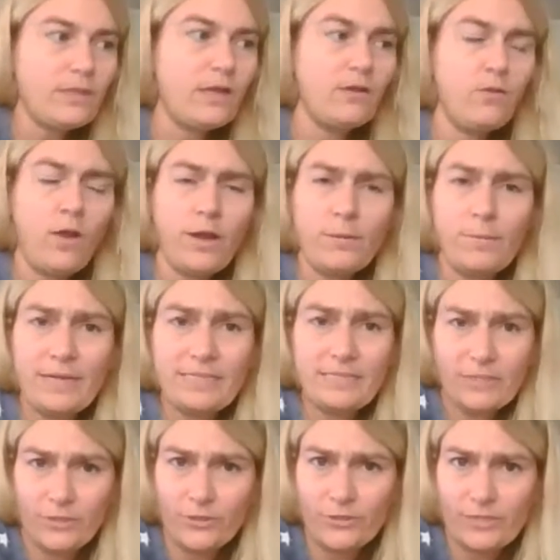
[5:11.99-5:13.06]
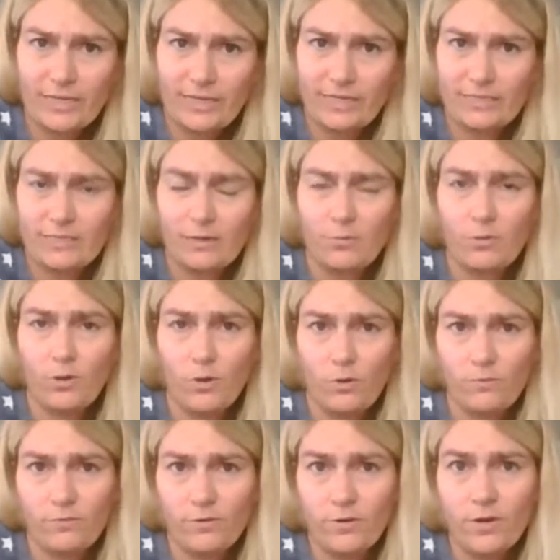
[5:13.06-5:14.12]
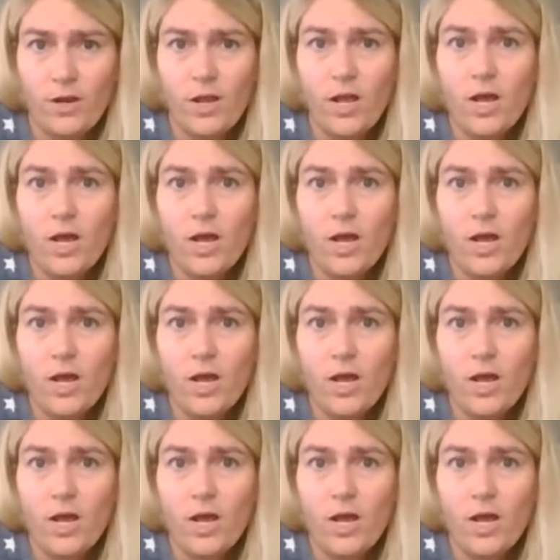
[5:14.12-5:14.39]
A lot of my dinners I can double over